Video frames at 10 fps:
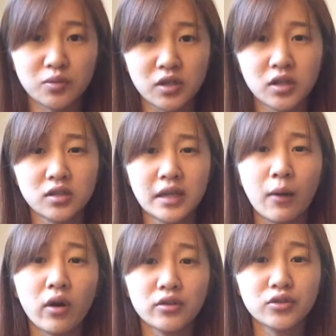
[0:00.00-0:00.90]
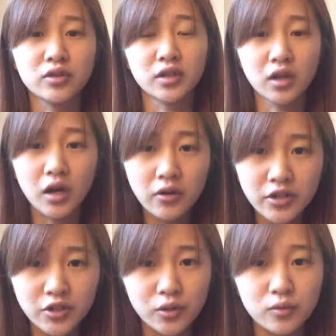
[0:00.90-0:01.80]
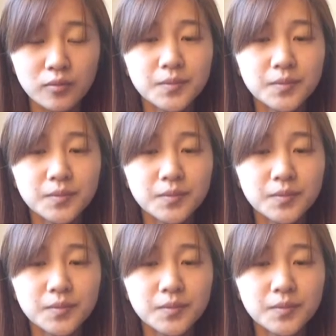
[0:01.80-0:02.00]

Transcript: because I want to encourage you